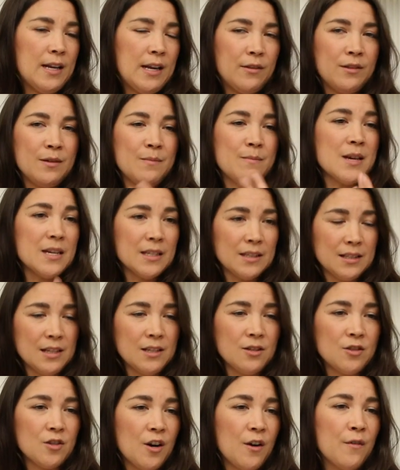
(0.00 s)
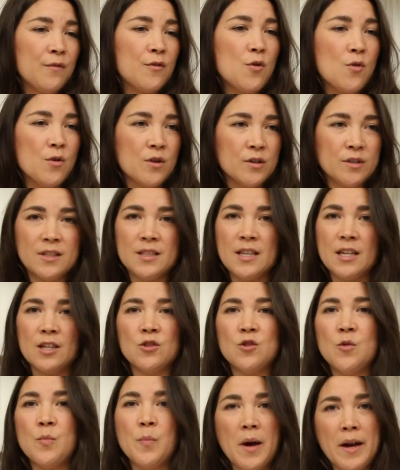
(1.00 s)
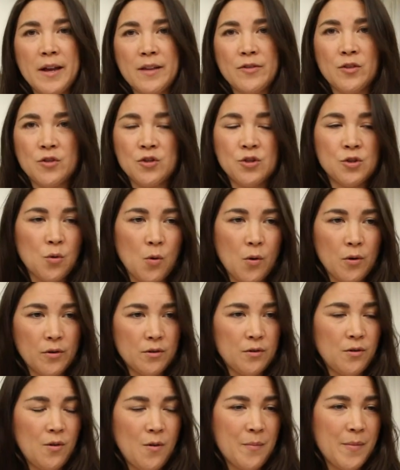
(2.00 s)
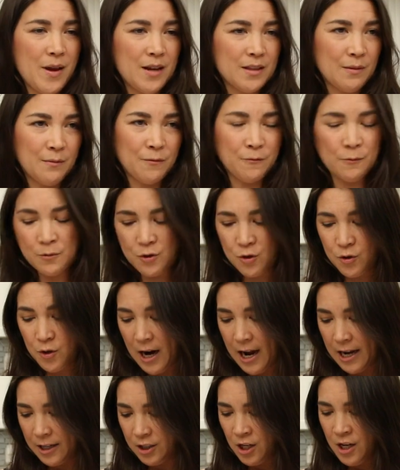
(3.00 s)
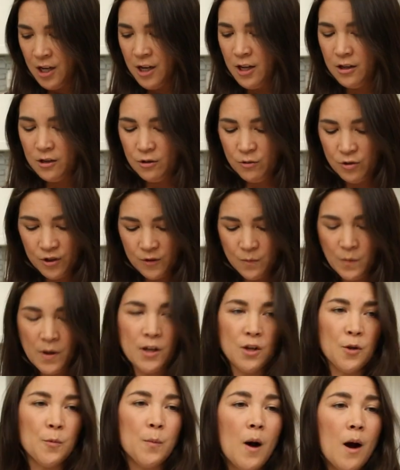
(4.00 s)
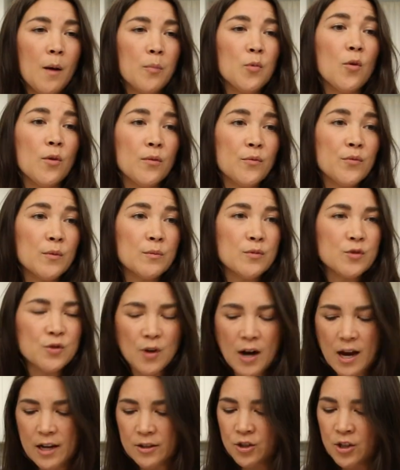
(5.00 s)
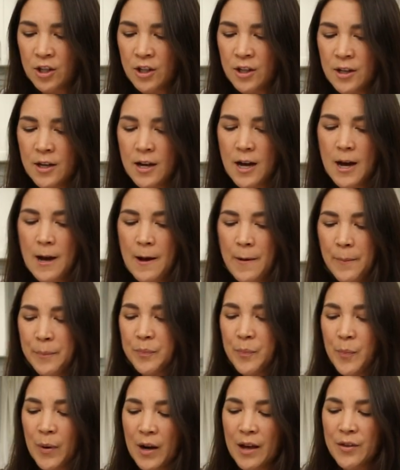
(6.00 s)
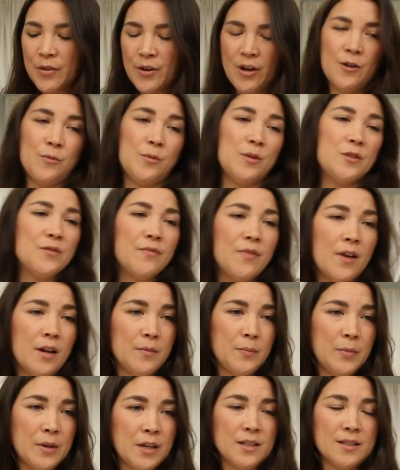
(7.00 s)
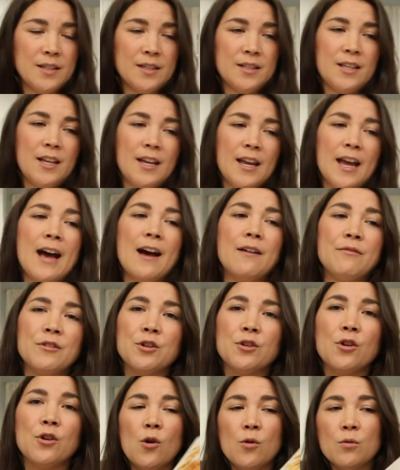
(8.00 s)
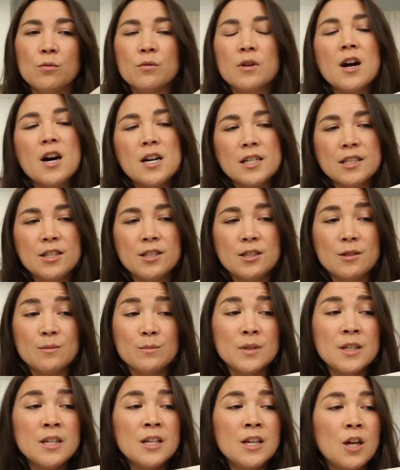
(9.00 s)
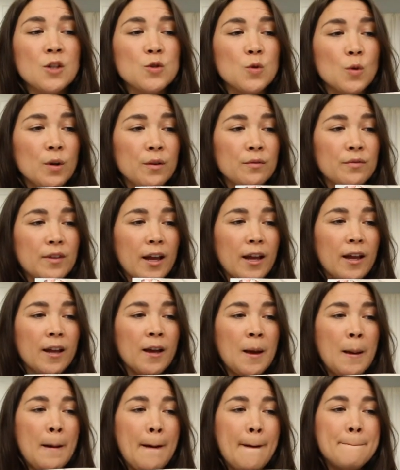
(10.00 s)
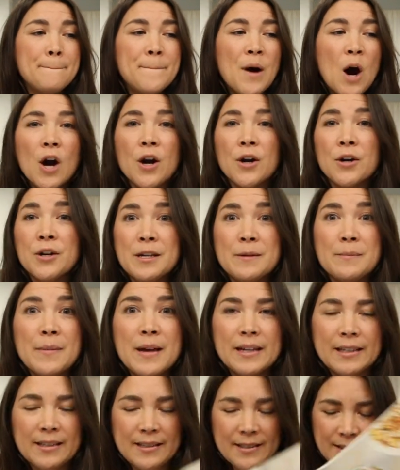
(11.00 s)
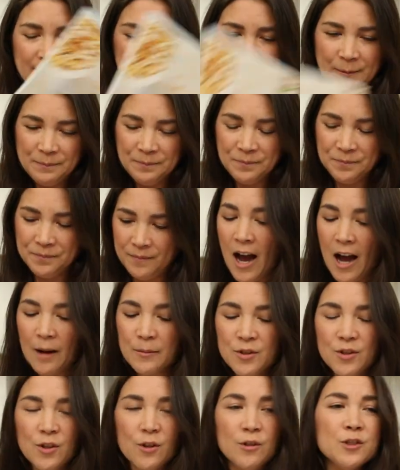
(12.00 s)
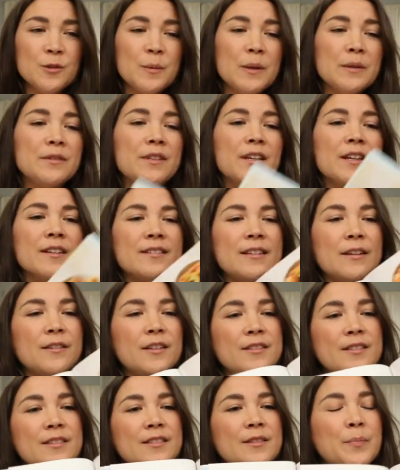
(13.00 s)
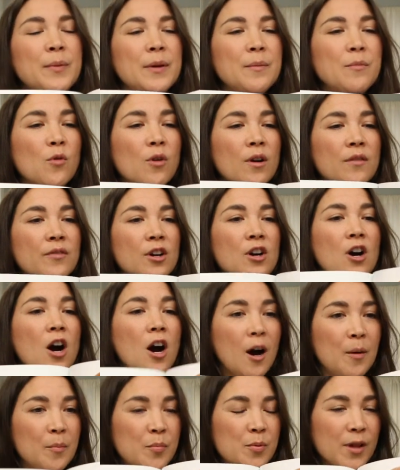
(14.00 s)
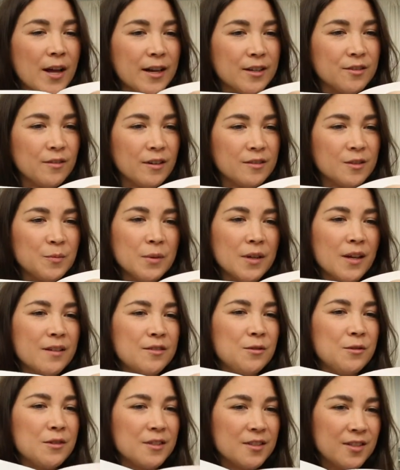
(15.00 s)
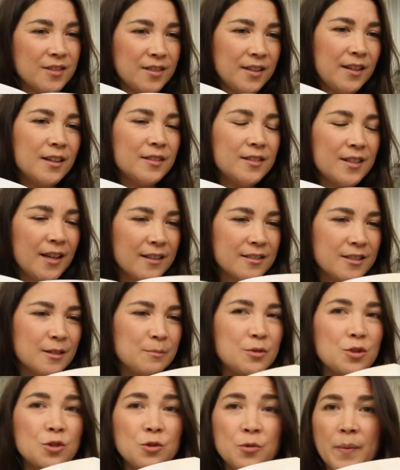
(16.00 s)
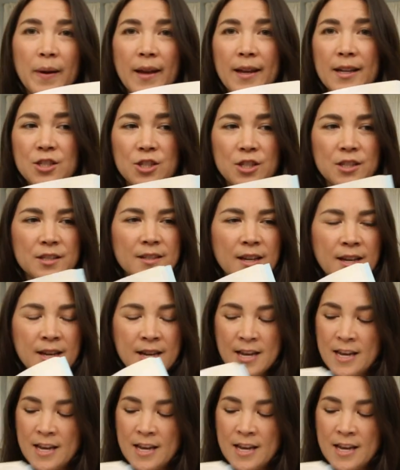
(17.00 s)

Now the mix-ins are of course things you buy at the store. You don't make them from scratch. You just make your popcorn from scratch. But I thought it was fun because it's like having own custom sort of like party mix. I'm stoked about this. Now this is a bit more of a complex recipe. As you can see, it takes up 2 pages.